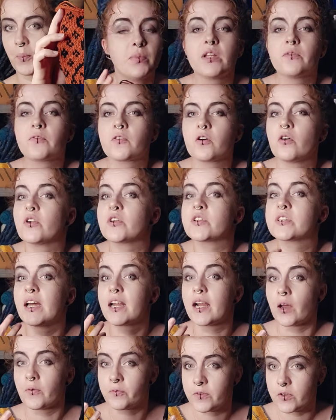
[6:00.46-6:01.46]
But of course,
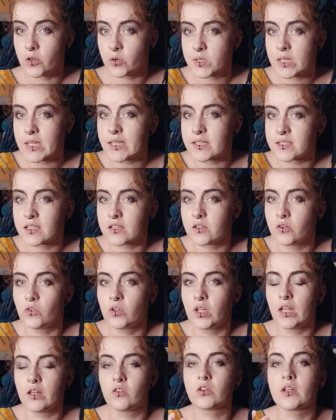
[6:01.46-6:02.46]
there are a few things that you
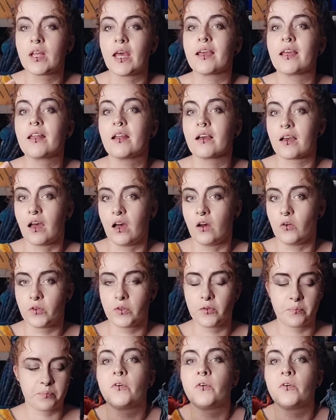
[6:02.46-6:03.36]
need to take in account.